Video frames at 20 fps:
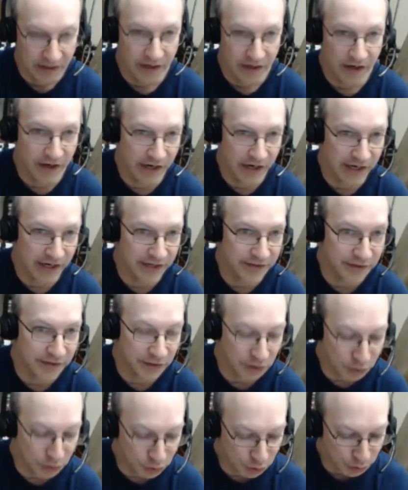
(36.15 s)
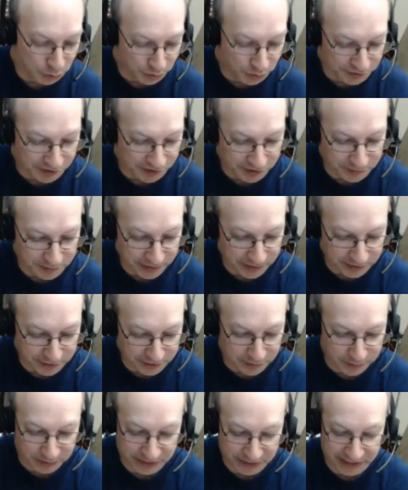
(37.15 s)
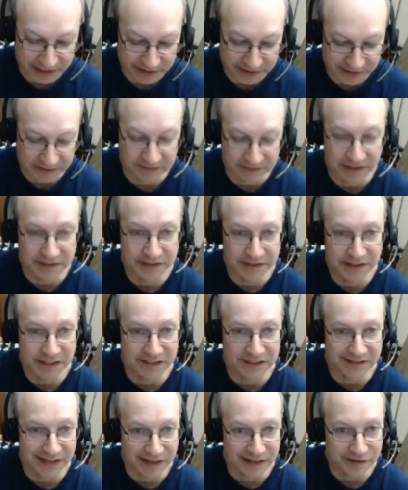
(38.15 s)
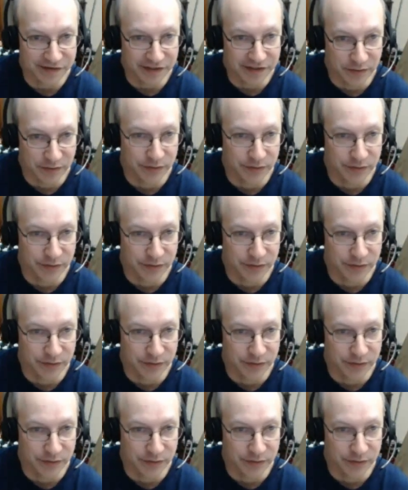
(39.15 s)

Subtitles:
All right, the usual suspects are playing in the London Classic,